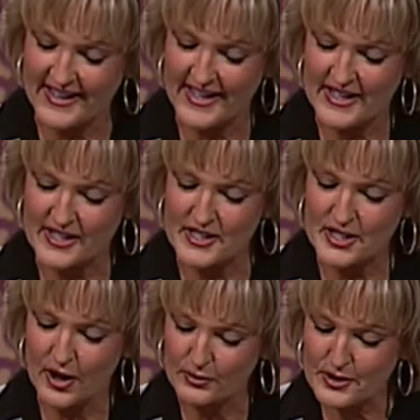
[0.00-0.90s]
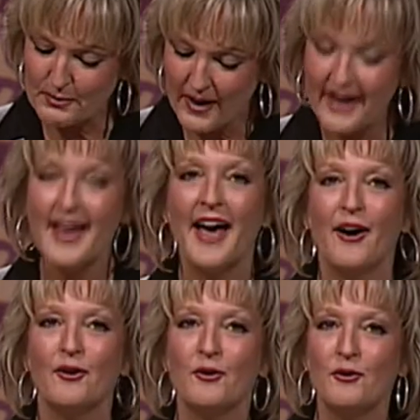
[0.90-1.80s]
is coached by
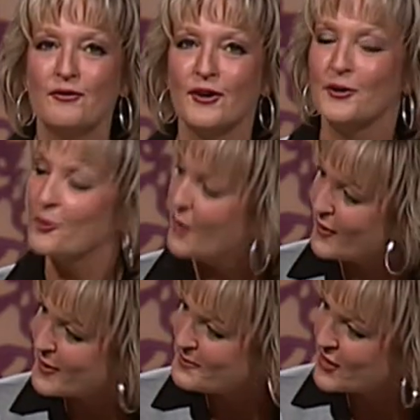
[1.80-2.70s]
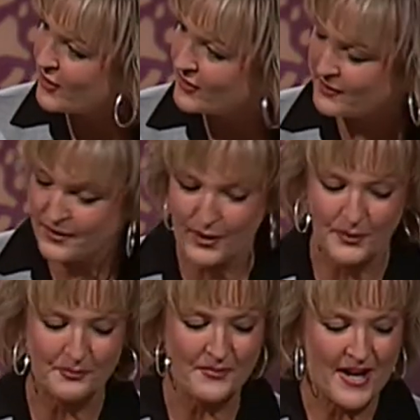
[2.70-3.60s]
Hal Hoover. Welcome to all of
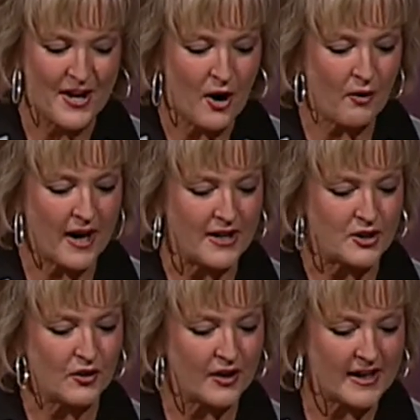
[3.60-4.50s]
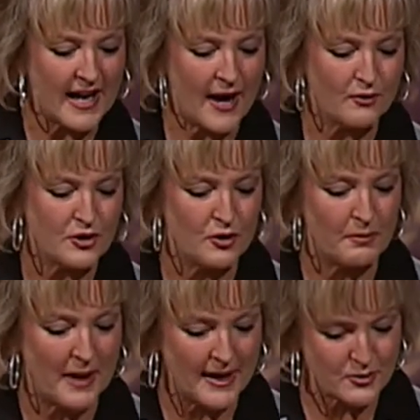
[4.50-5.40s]
you. Okay, turning now to
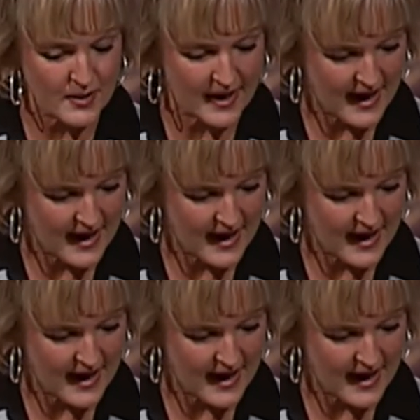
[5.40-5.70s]
Patrick